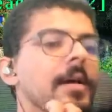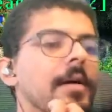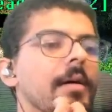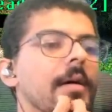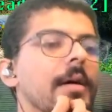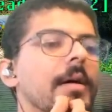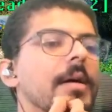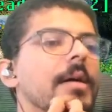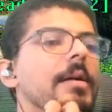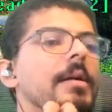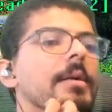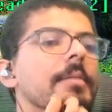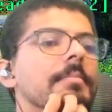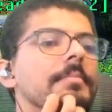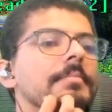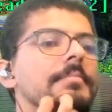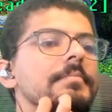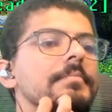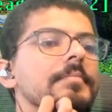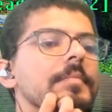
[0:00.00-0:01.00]

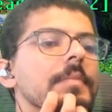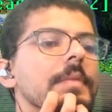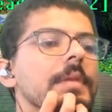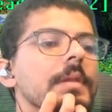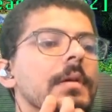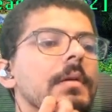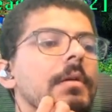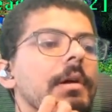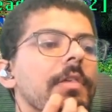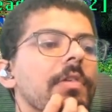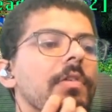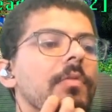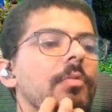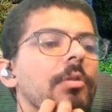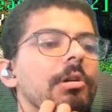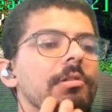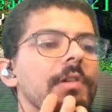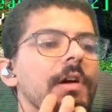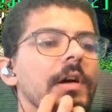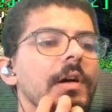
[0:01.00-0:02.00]
Okay, so we're
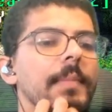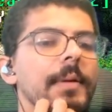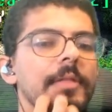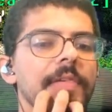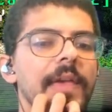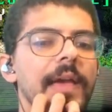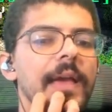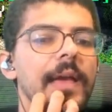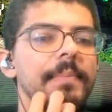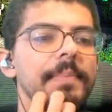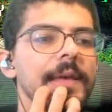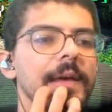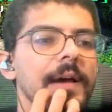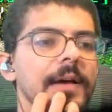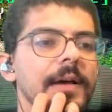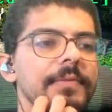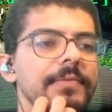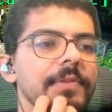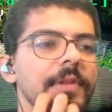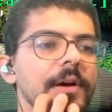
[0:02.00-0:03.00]
gonna talk about this
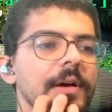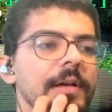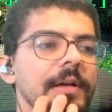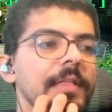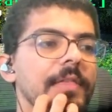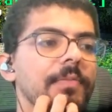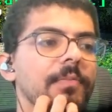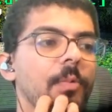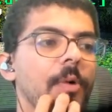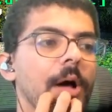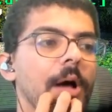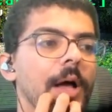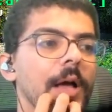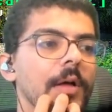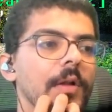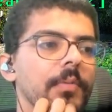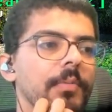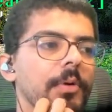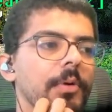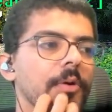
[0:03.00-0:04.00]
API flaw. It's
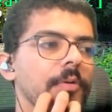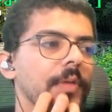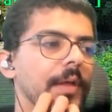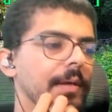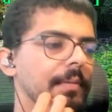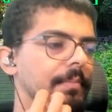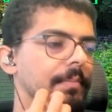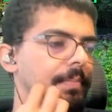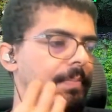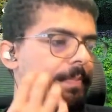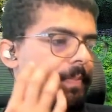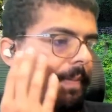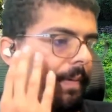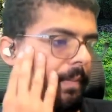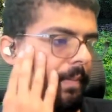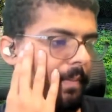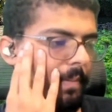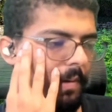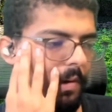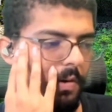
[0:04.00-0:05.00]
wild, bro. Like,
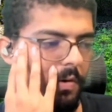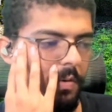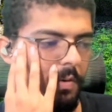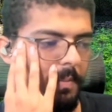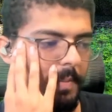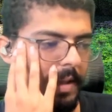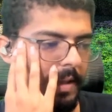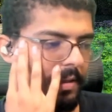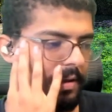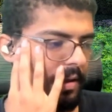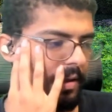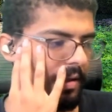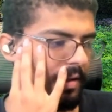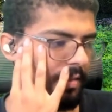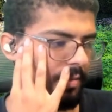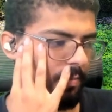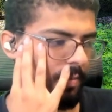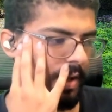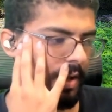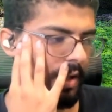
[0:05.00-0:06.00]
oh my god,
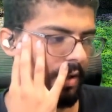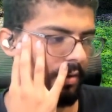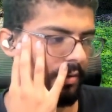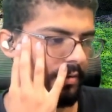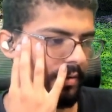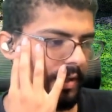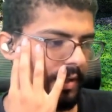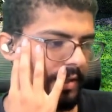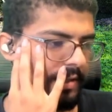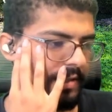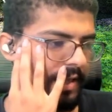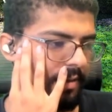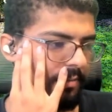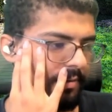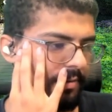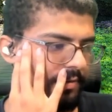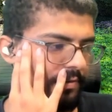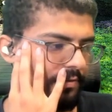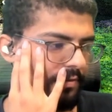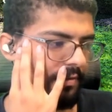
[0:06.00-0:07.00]
it's wild. I can't
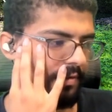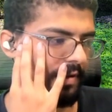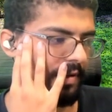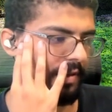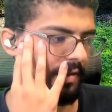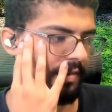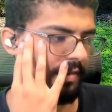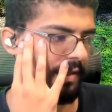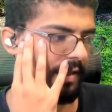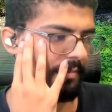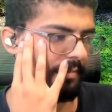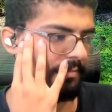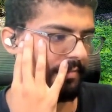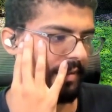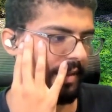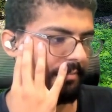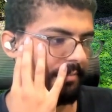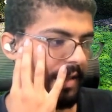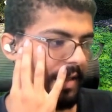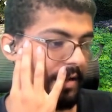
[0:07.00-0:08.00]
wait to show you guys.
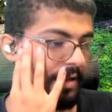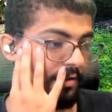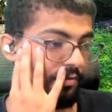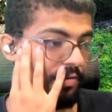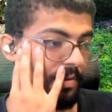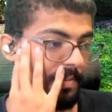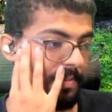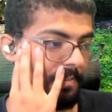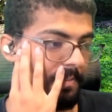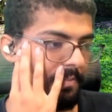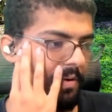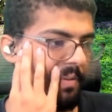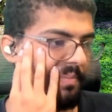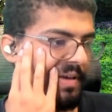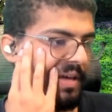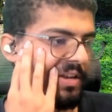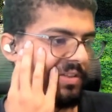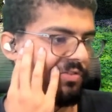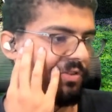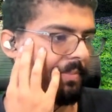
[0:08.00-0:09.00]
I'm kind of tripping, bro. I'm
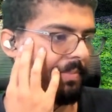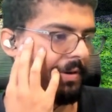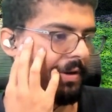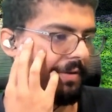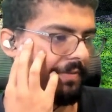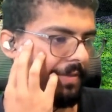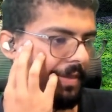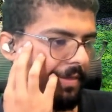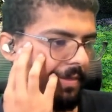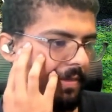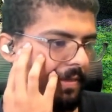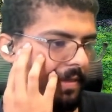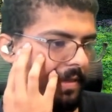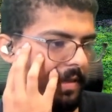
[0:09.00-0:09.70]
kind of tripping off this.